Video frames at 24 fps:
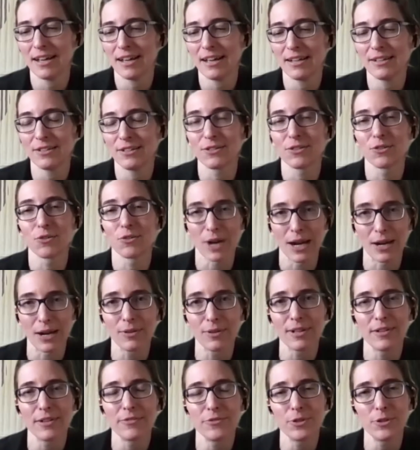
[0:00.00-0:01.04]
at ground
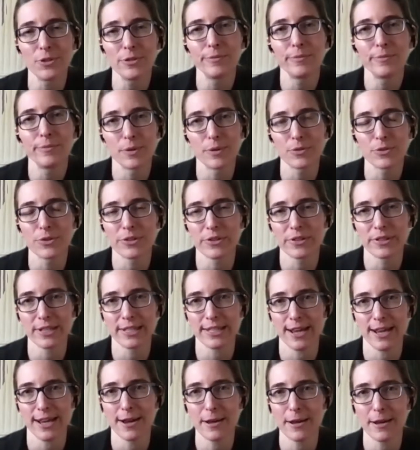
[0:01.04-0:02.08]
level most of the
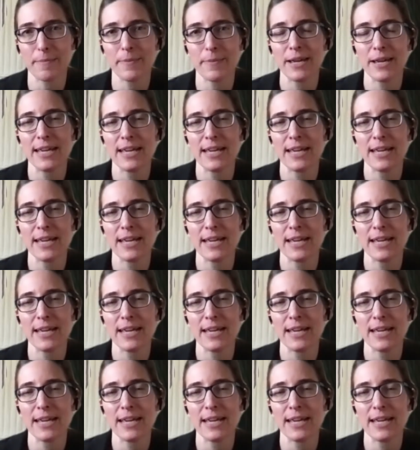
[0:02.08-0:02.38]
time